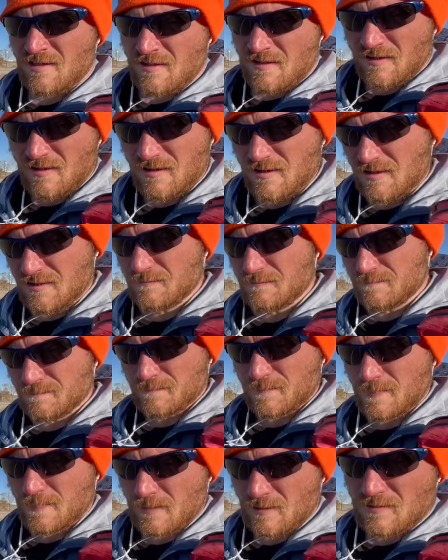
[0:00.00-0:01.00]

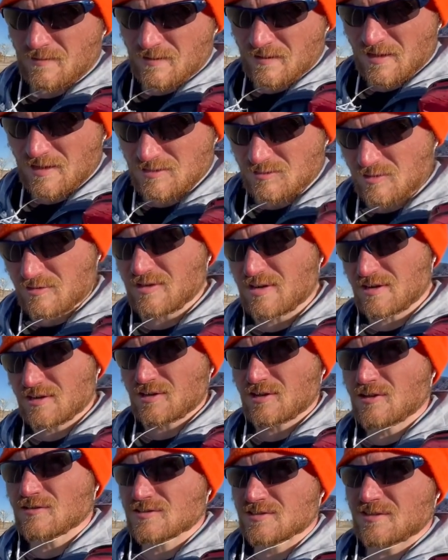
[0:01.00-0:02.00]
As we were getting close